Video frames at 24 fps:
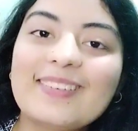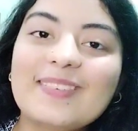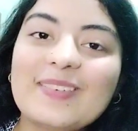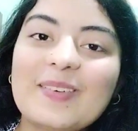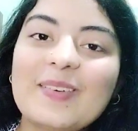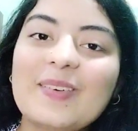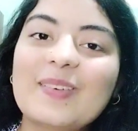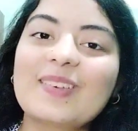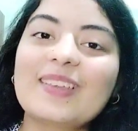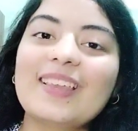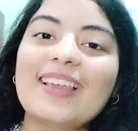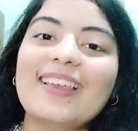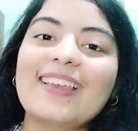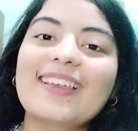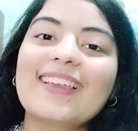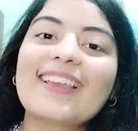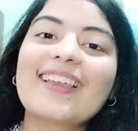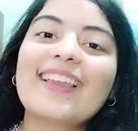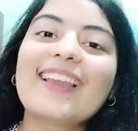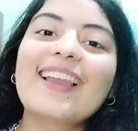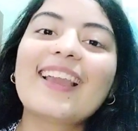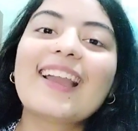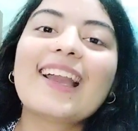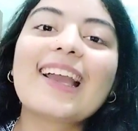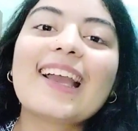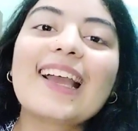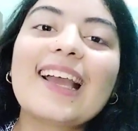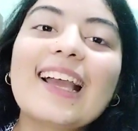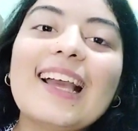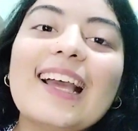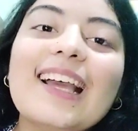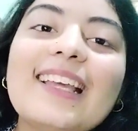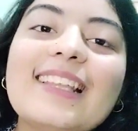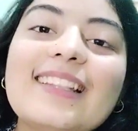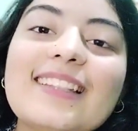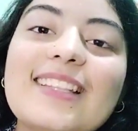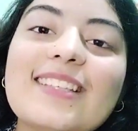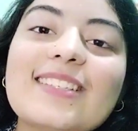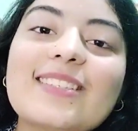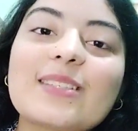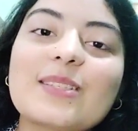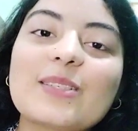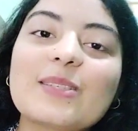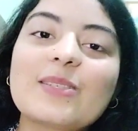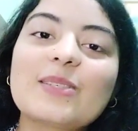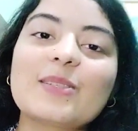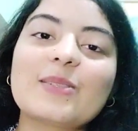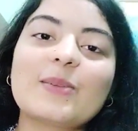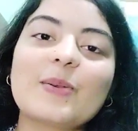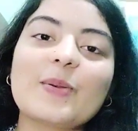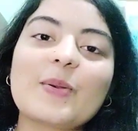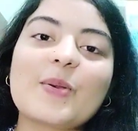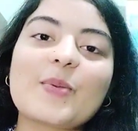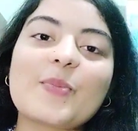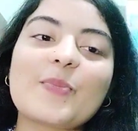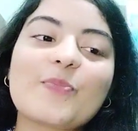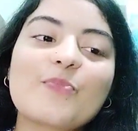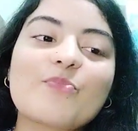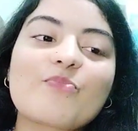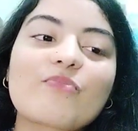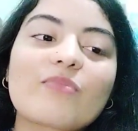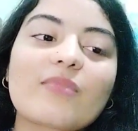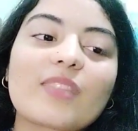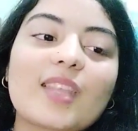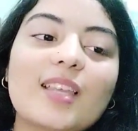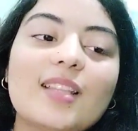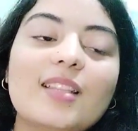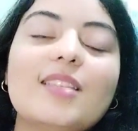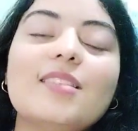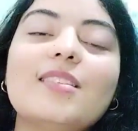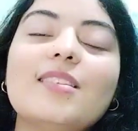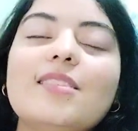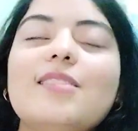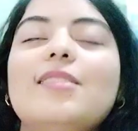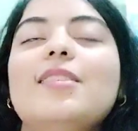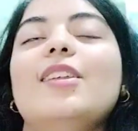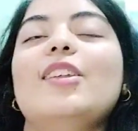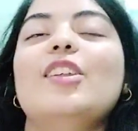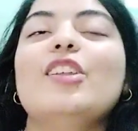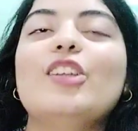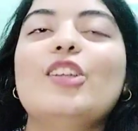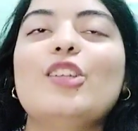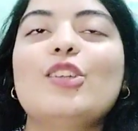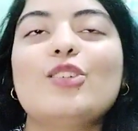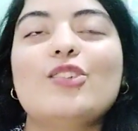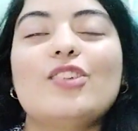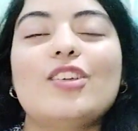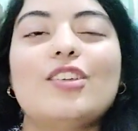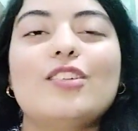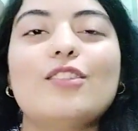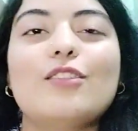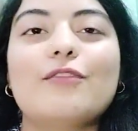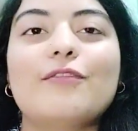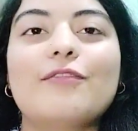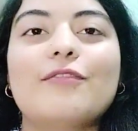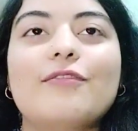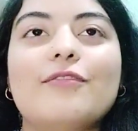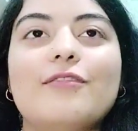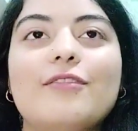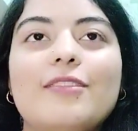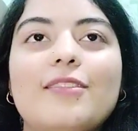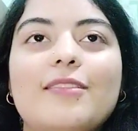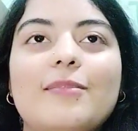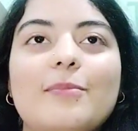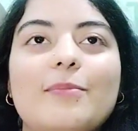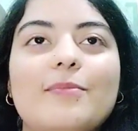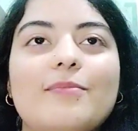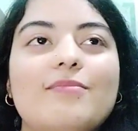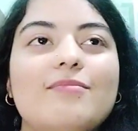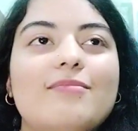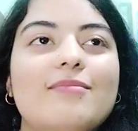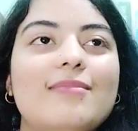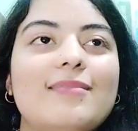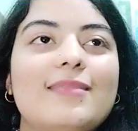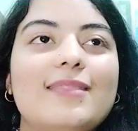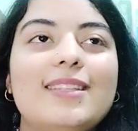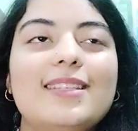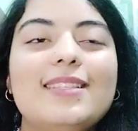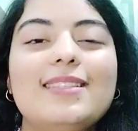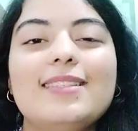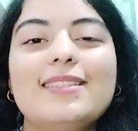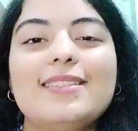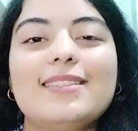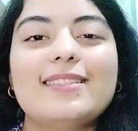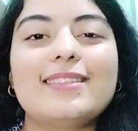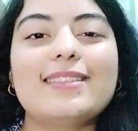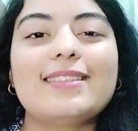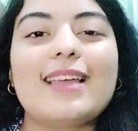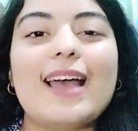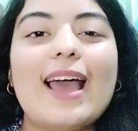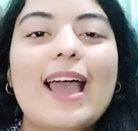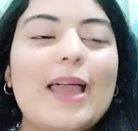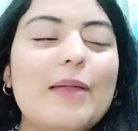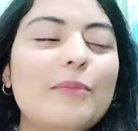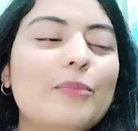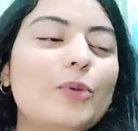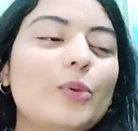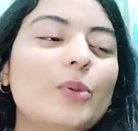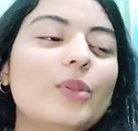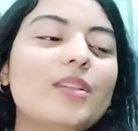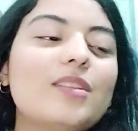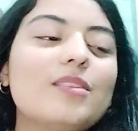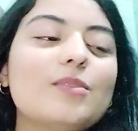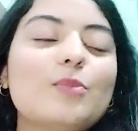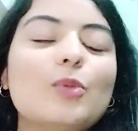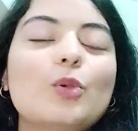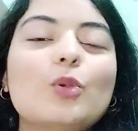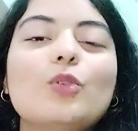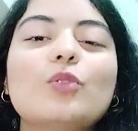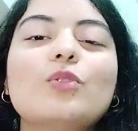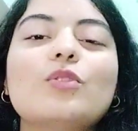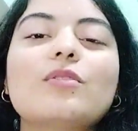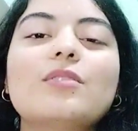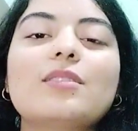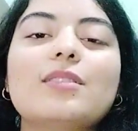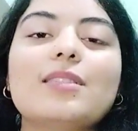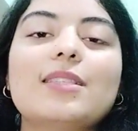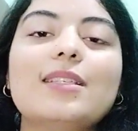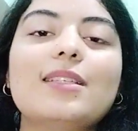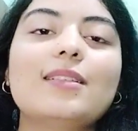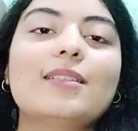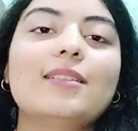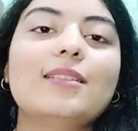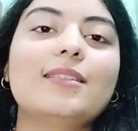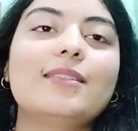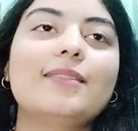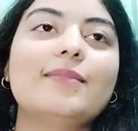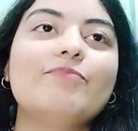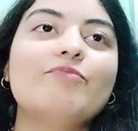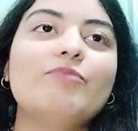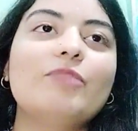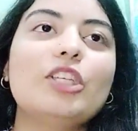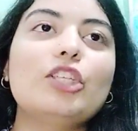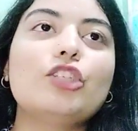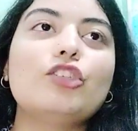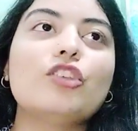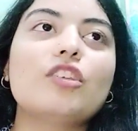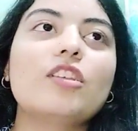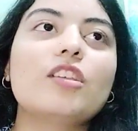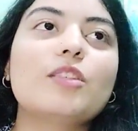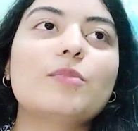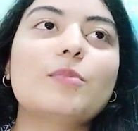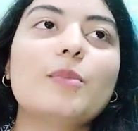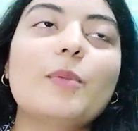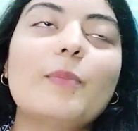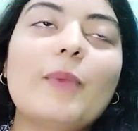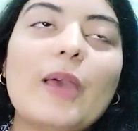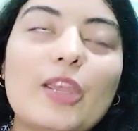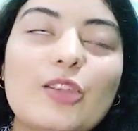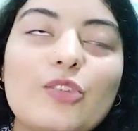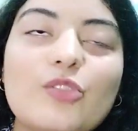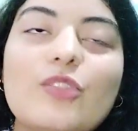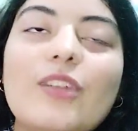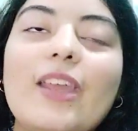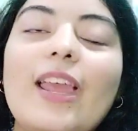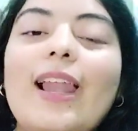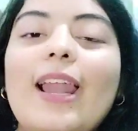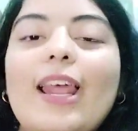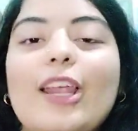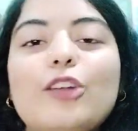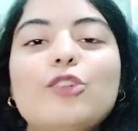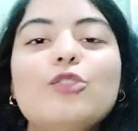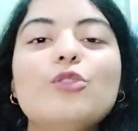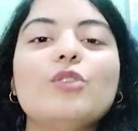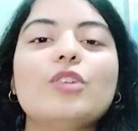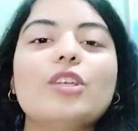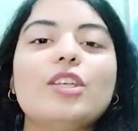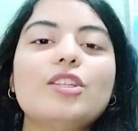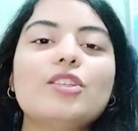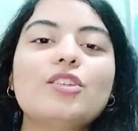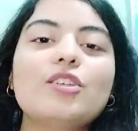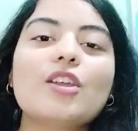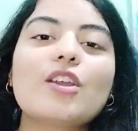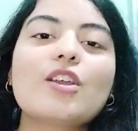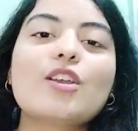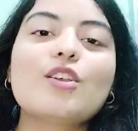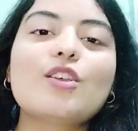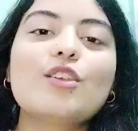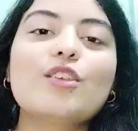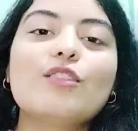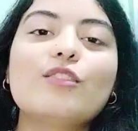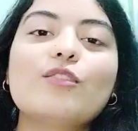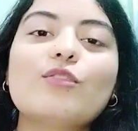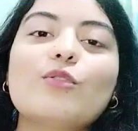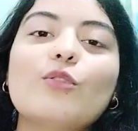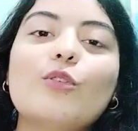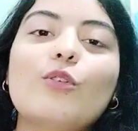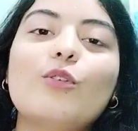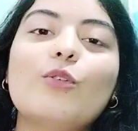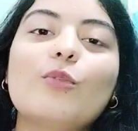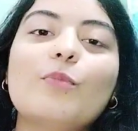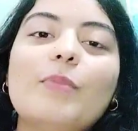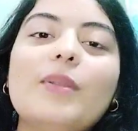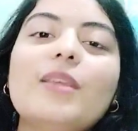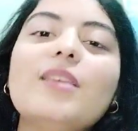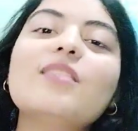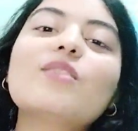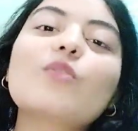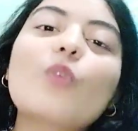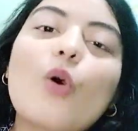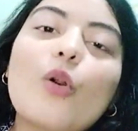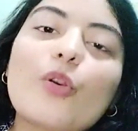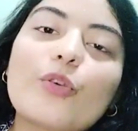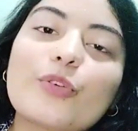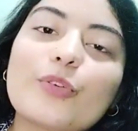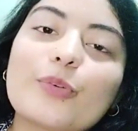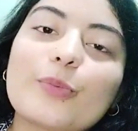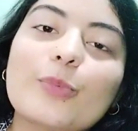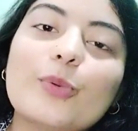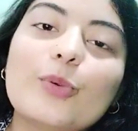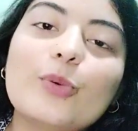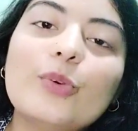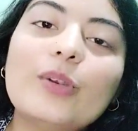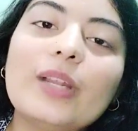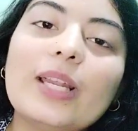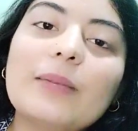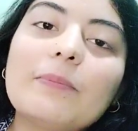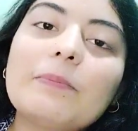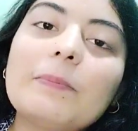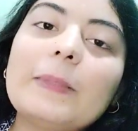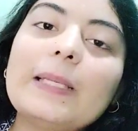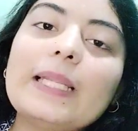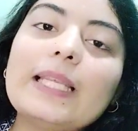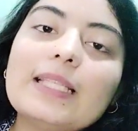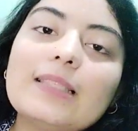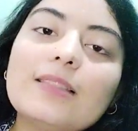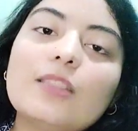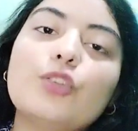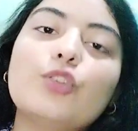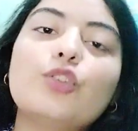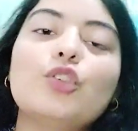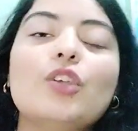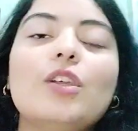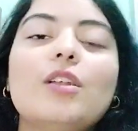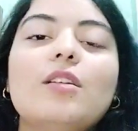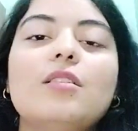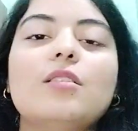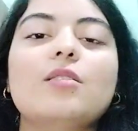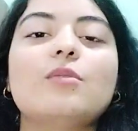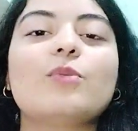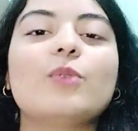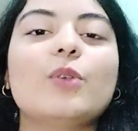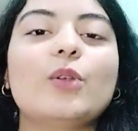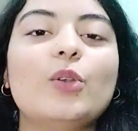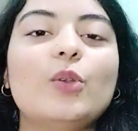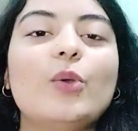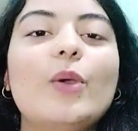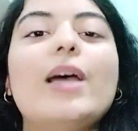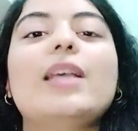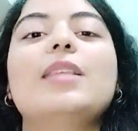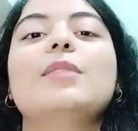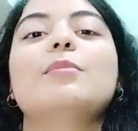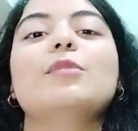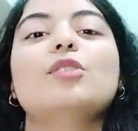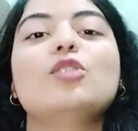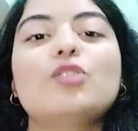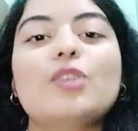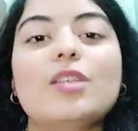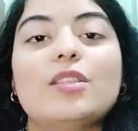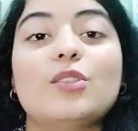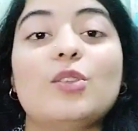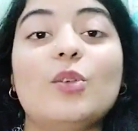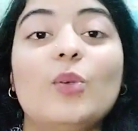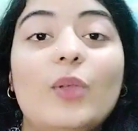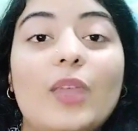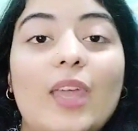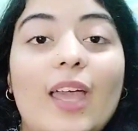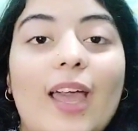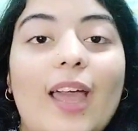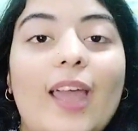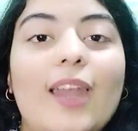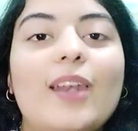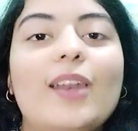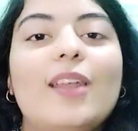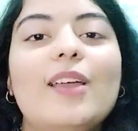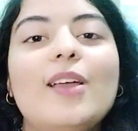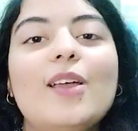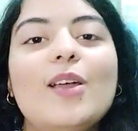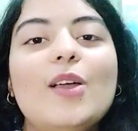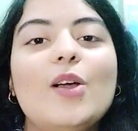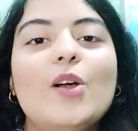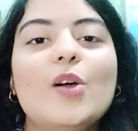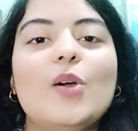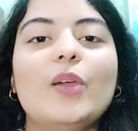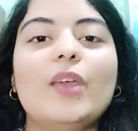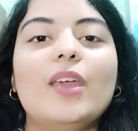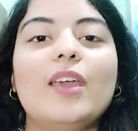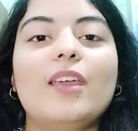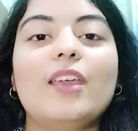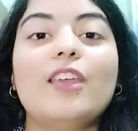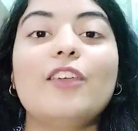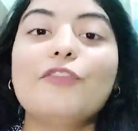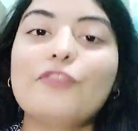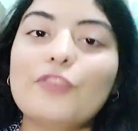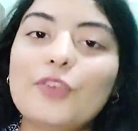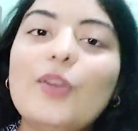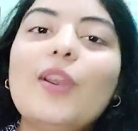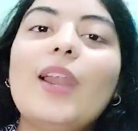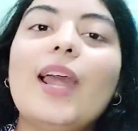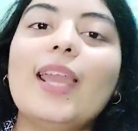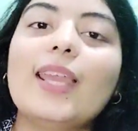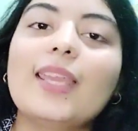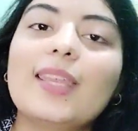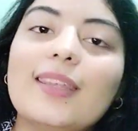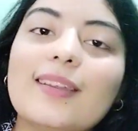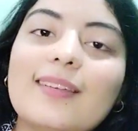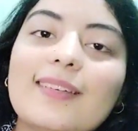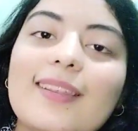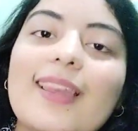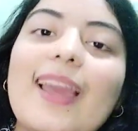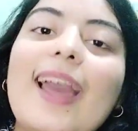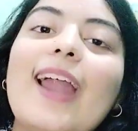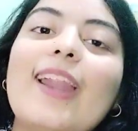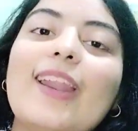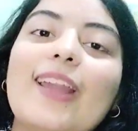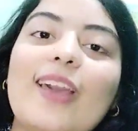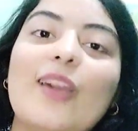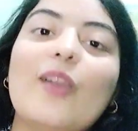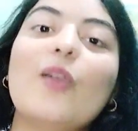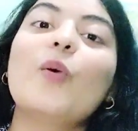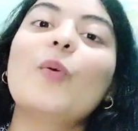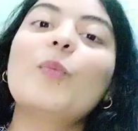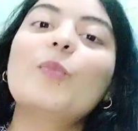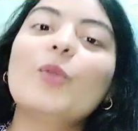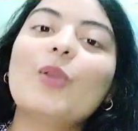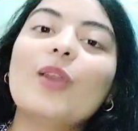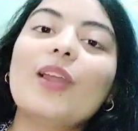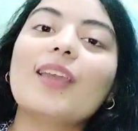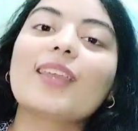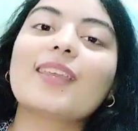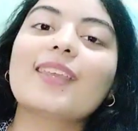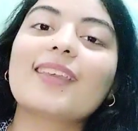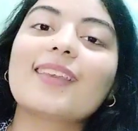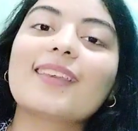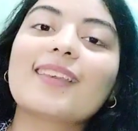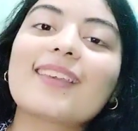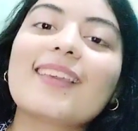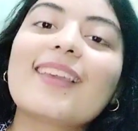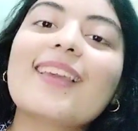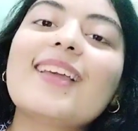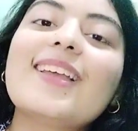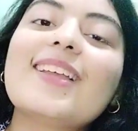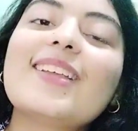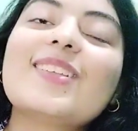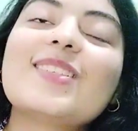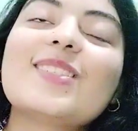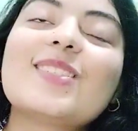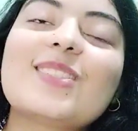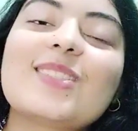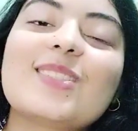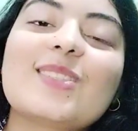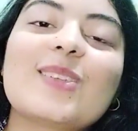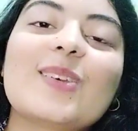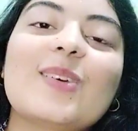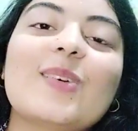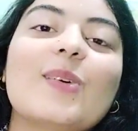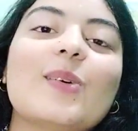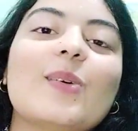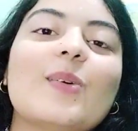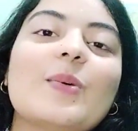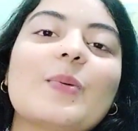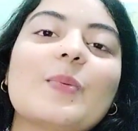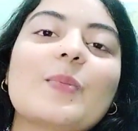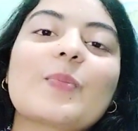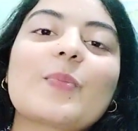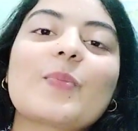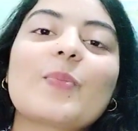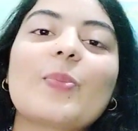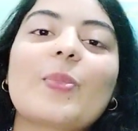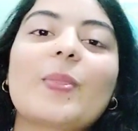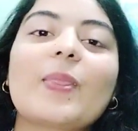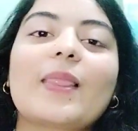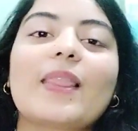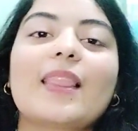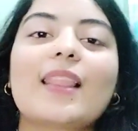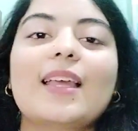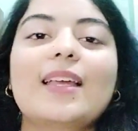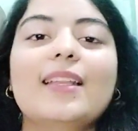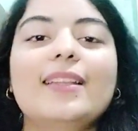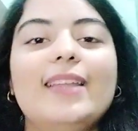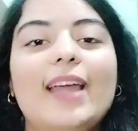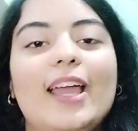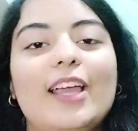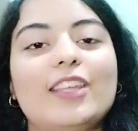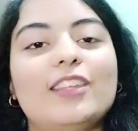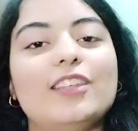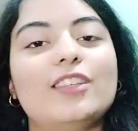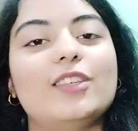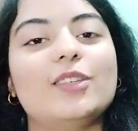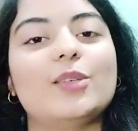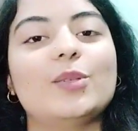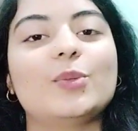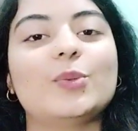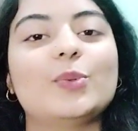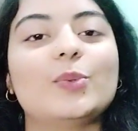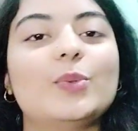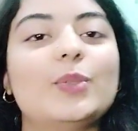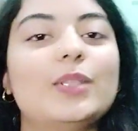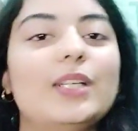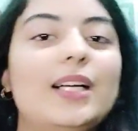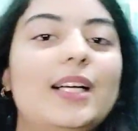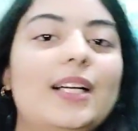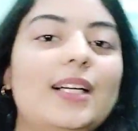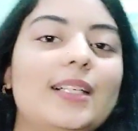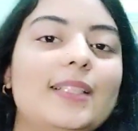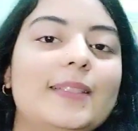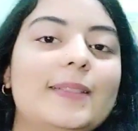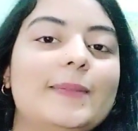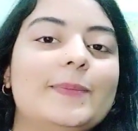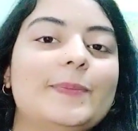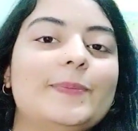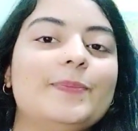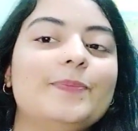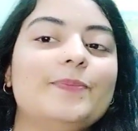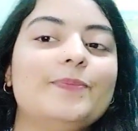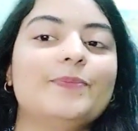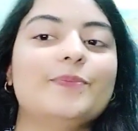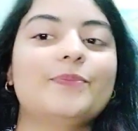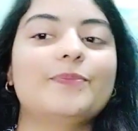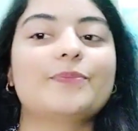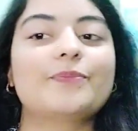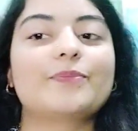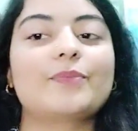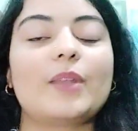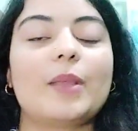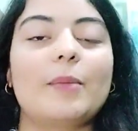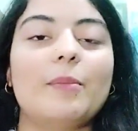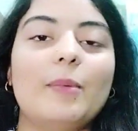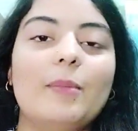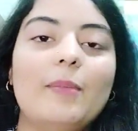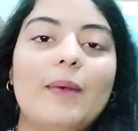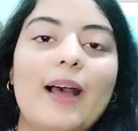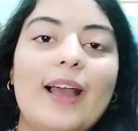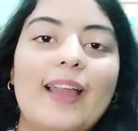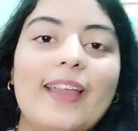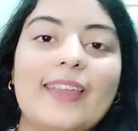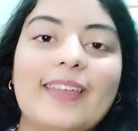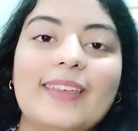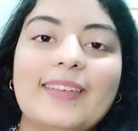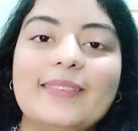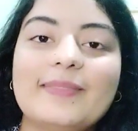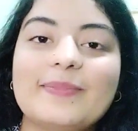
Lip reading: Okay, this is an initiative. I'm doing this because teaching is my passion. I like to teach, so please contribute and please share this video as much as you can. Okay, if you like it, and I hope you liking. So thank you. Bye bye.